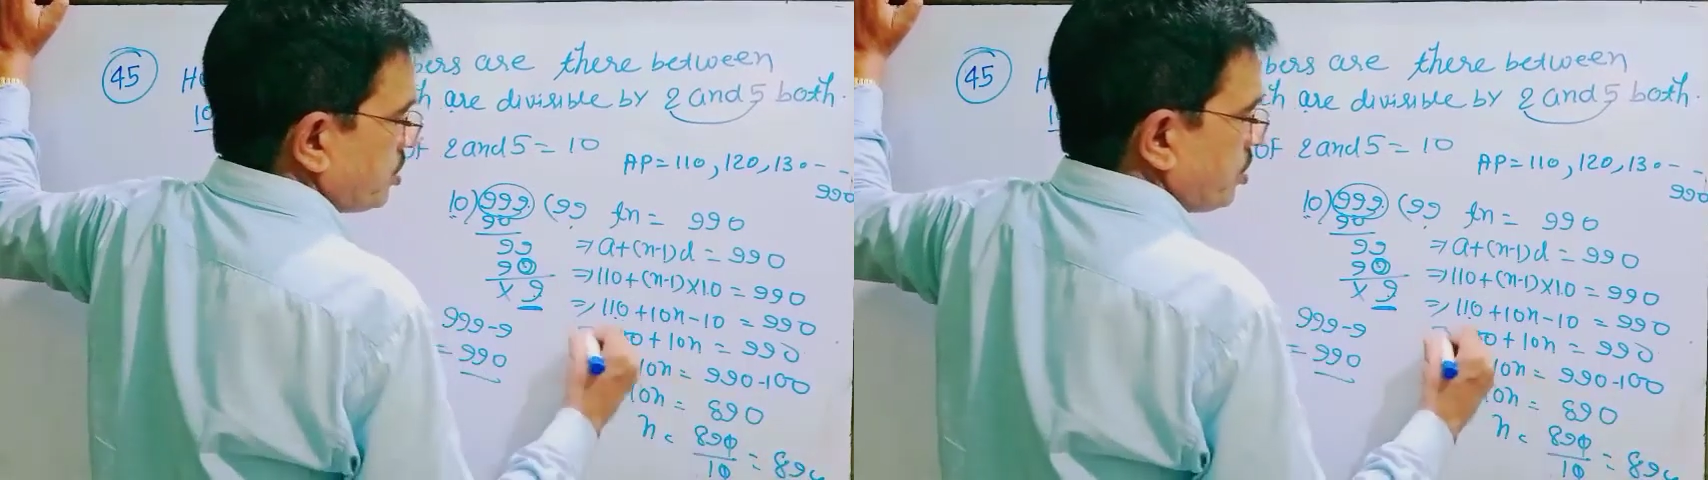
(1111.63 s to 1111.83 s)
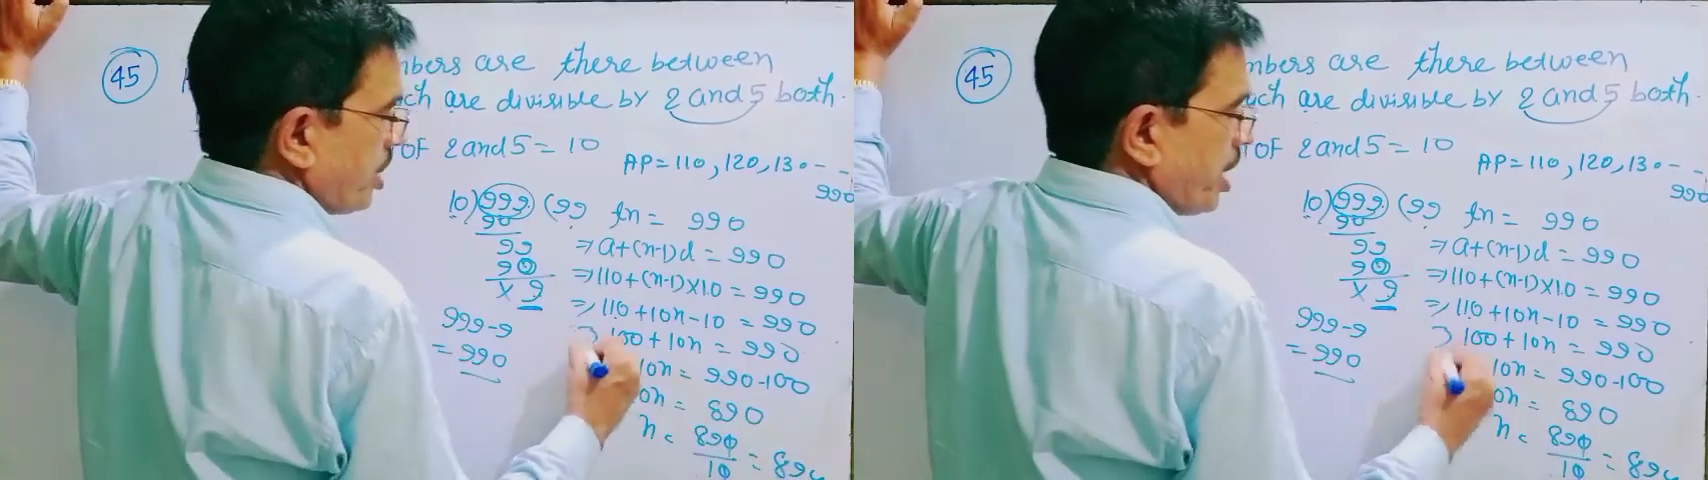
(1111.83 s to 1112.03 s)

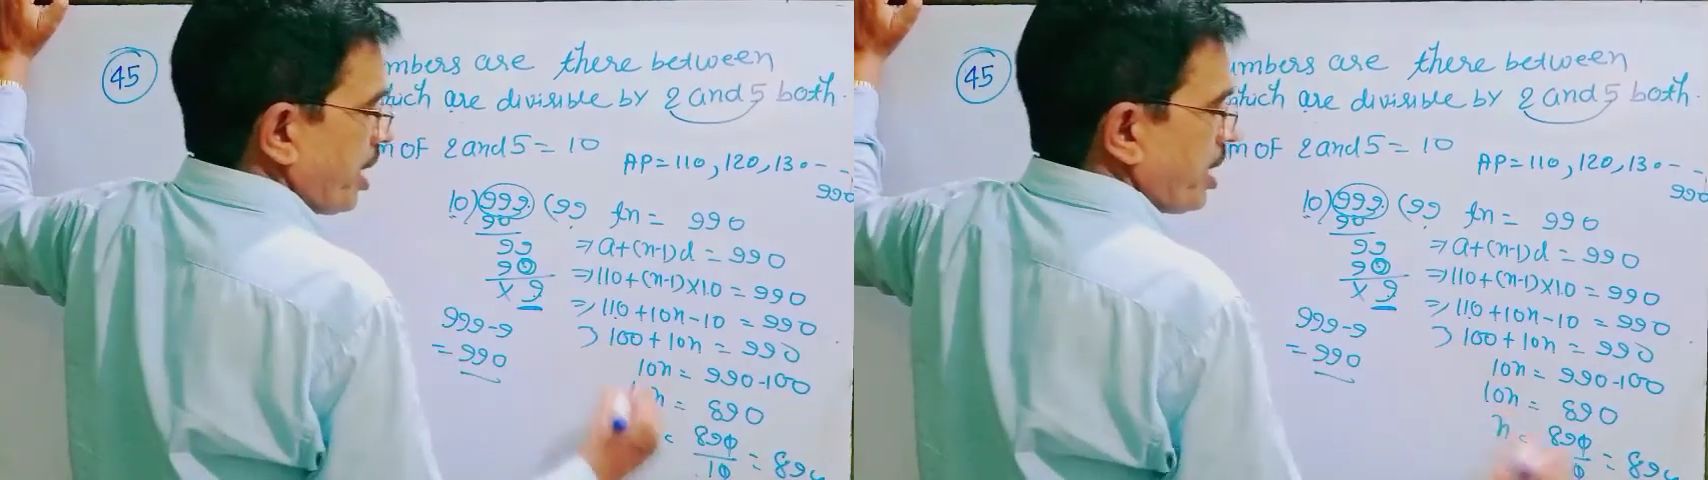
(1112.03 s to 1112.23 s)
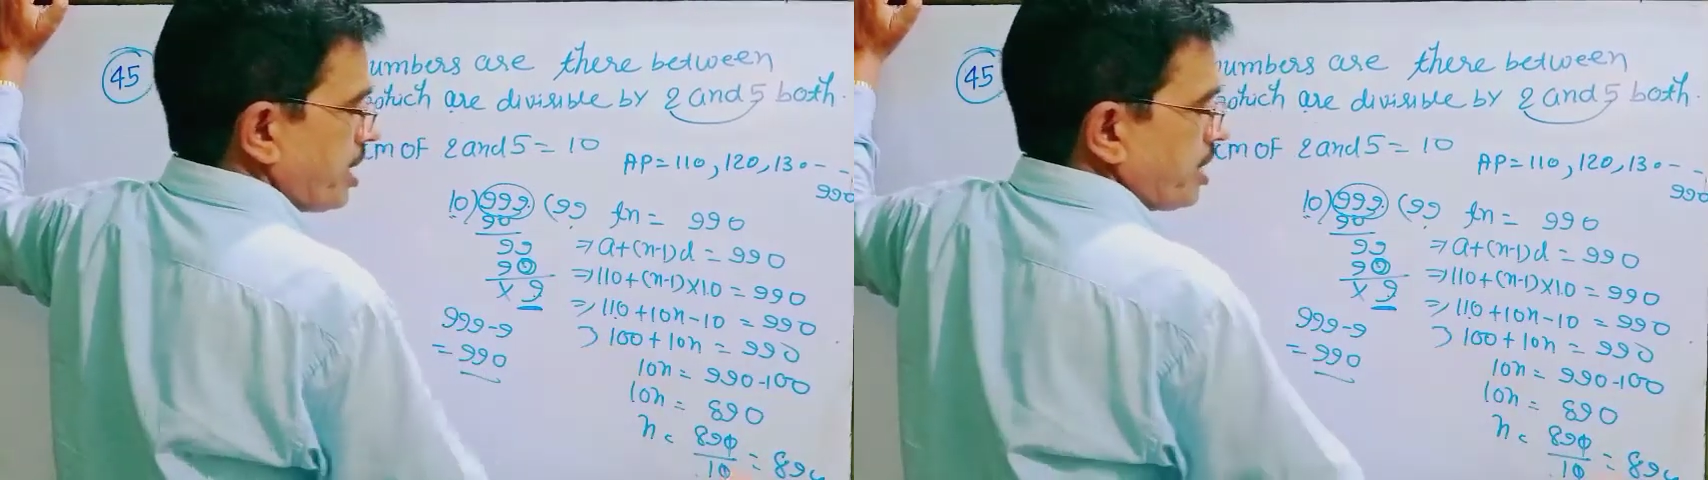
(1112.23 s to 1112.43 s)
So there
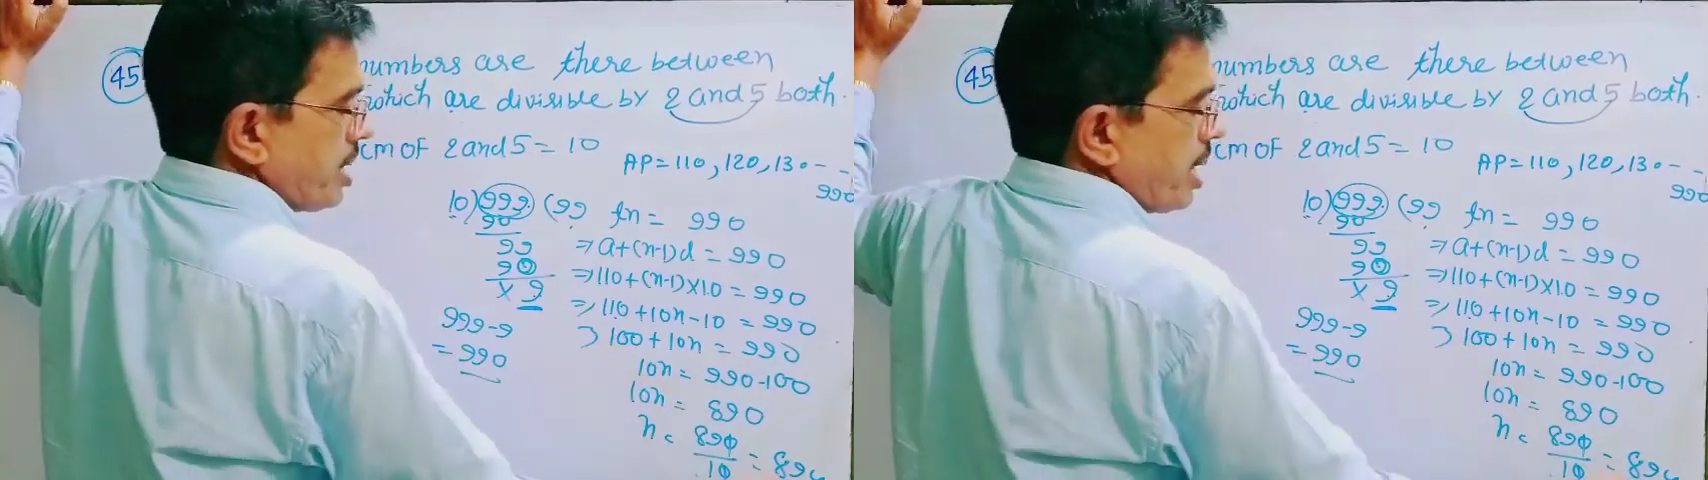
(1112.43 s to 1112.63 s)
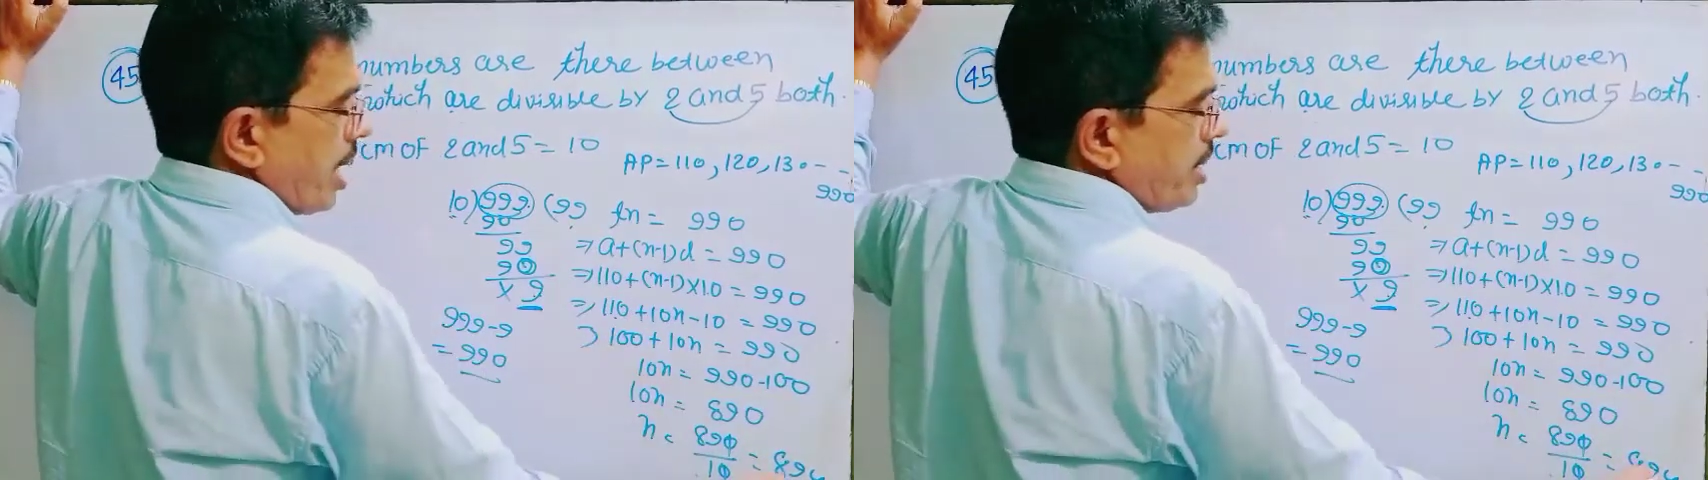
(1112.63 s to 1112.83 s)
are
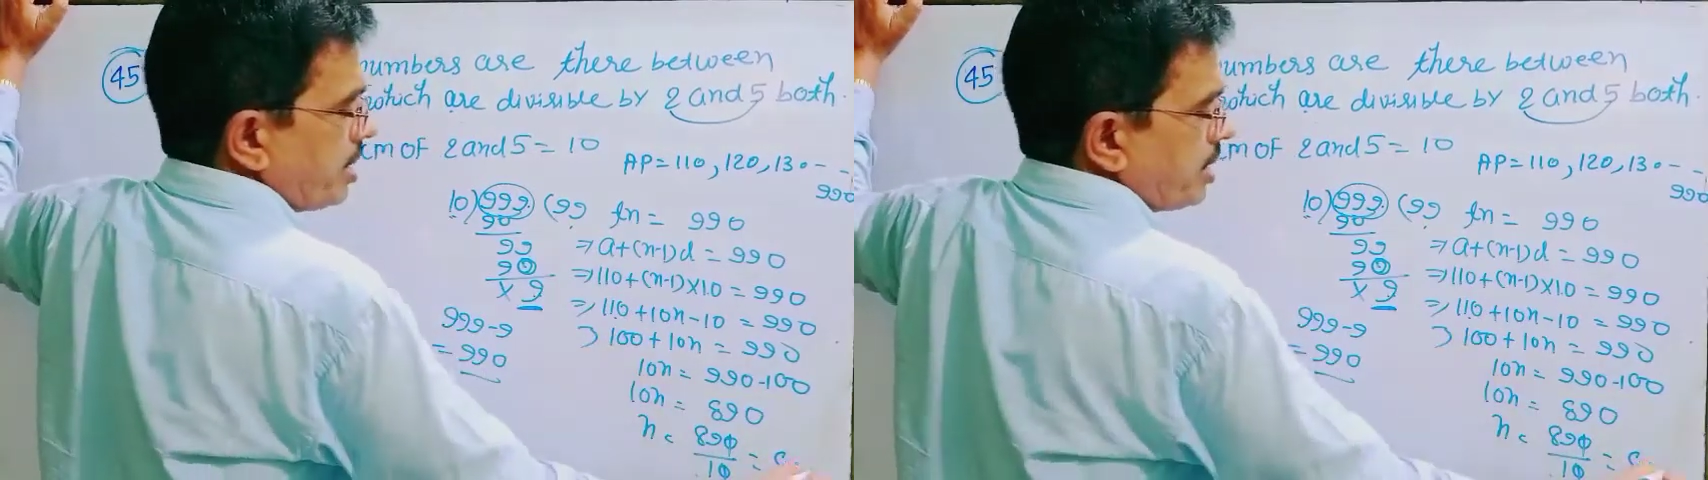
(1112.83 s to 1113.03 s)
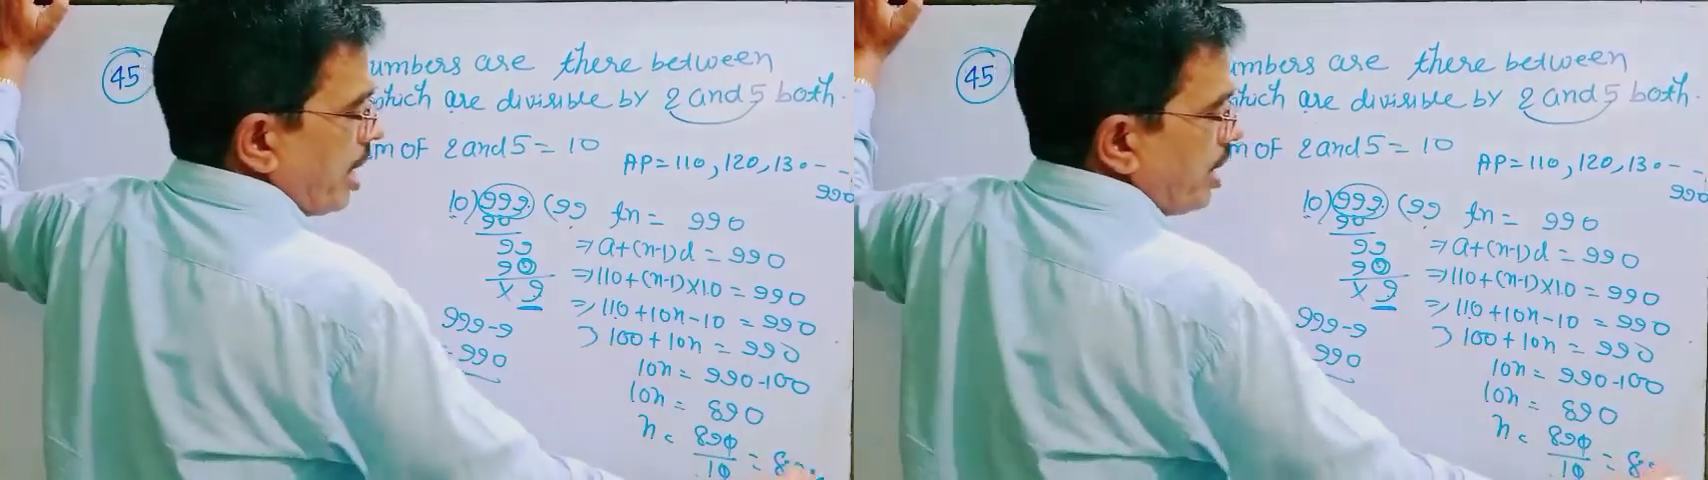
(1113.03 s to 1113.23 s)

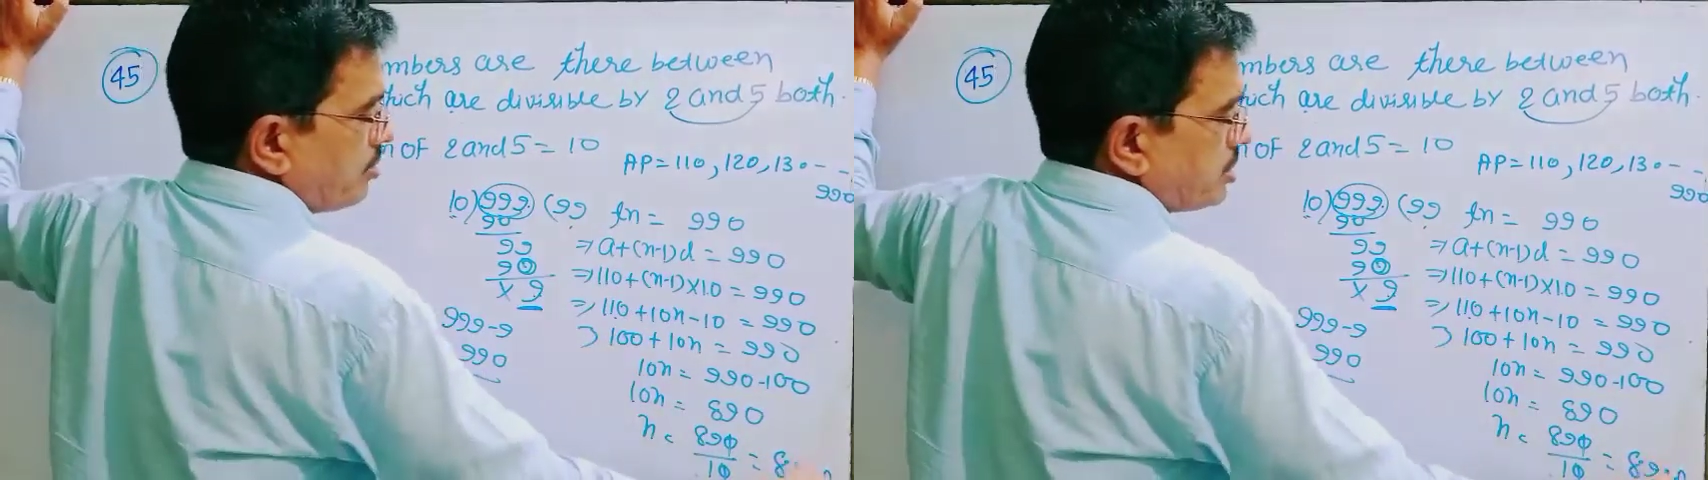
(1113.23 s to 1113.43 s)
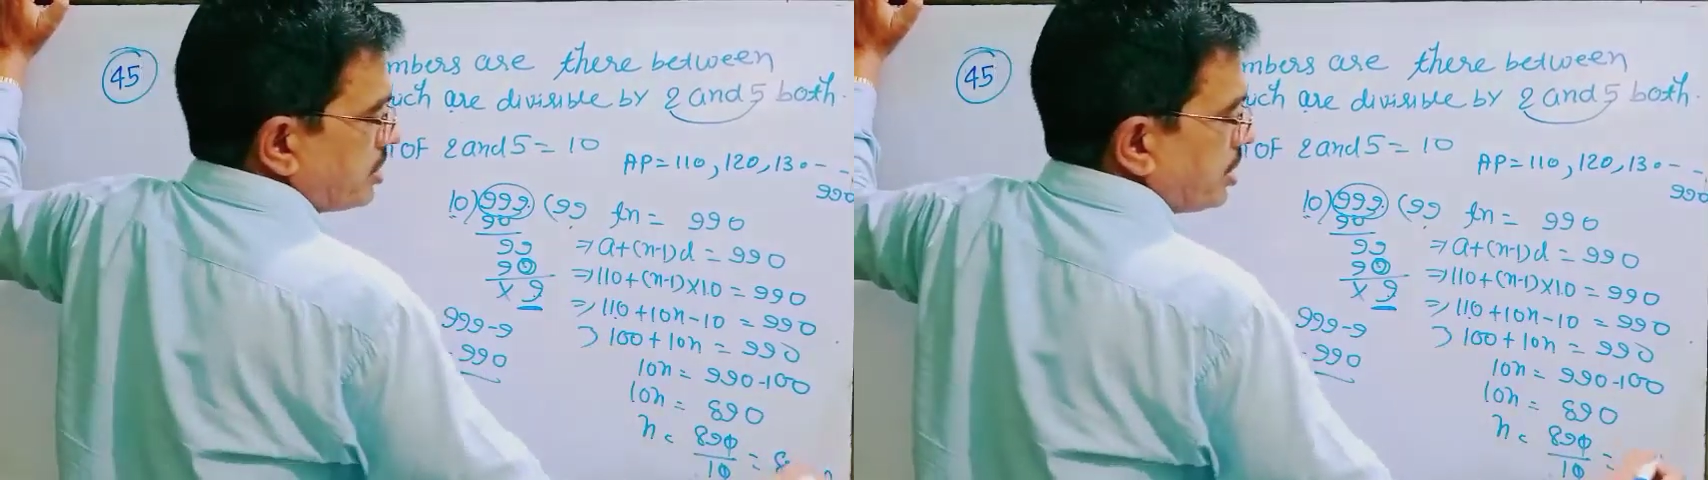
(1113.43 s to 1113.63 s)
89
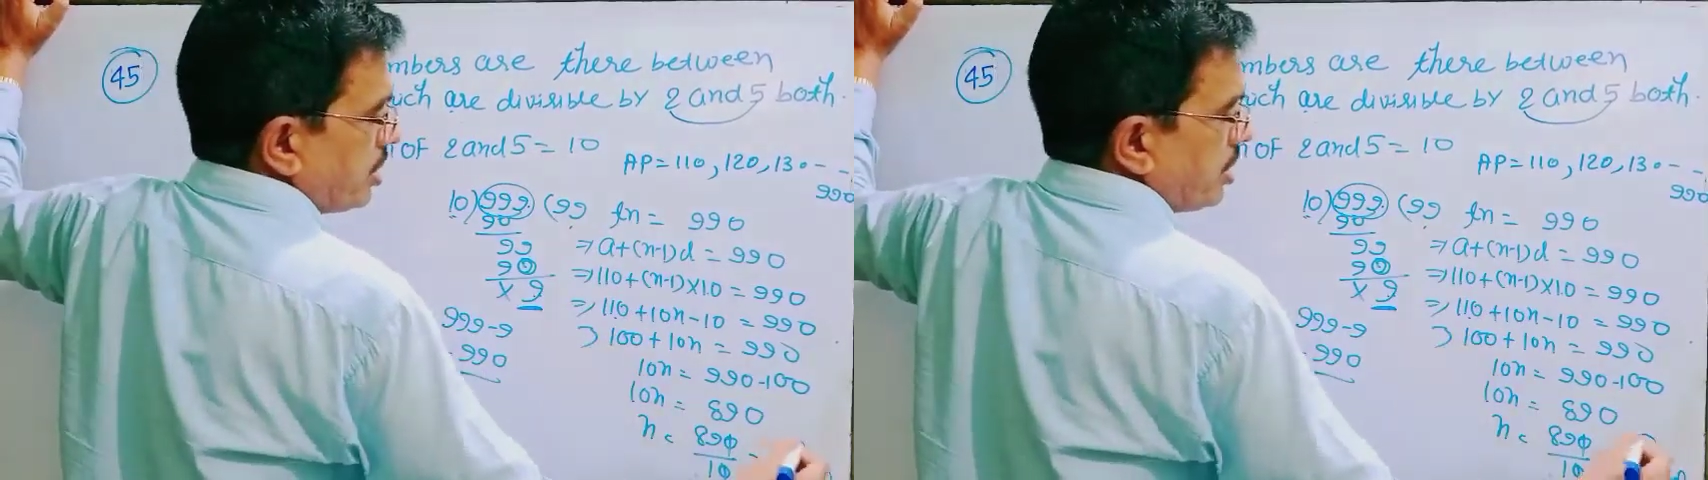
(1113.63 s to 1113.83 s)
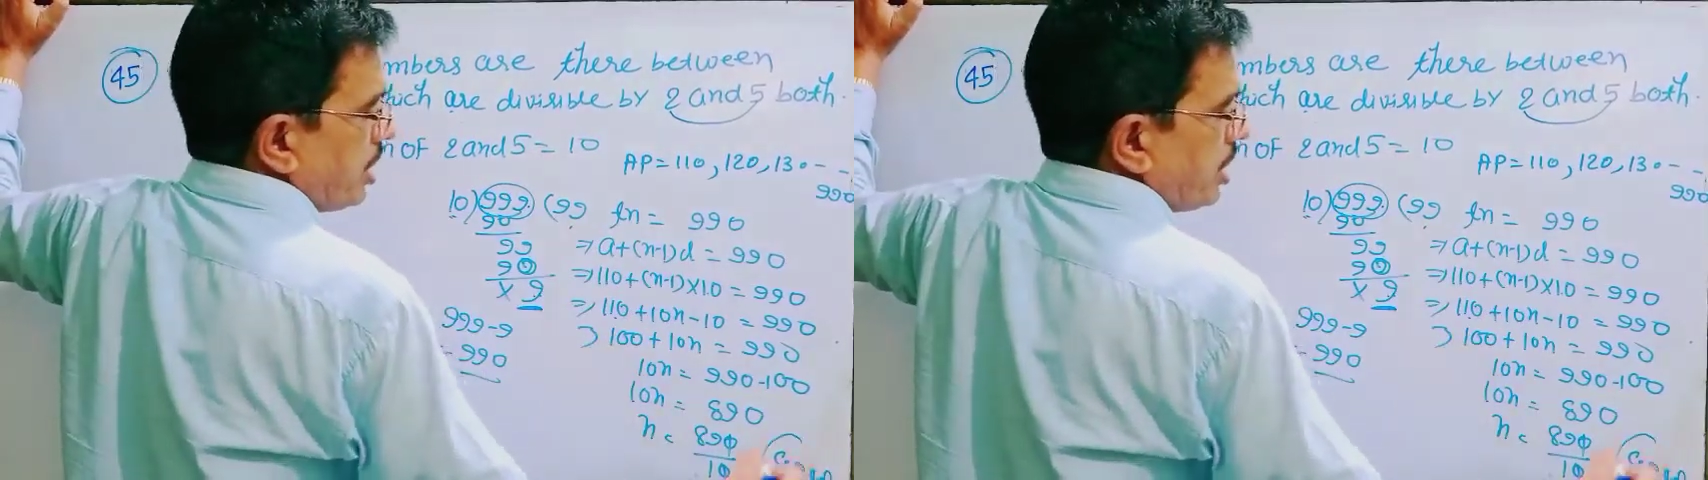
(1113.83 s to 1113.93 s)
terms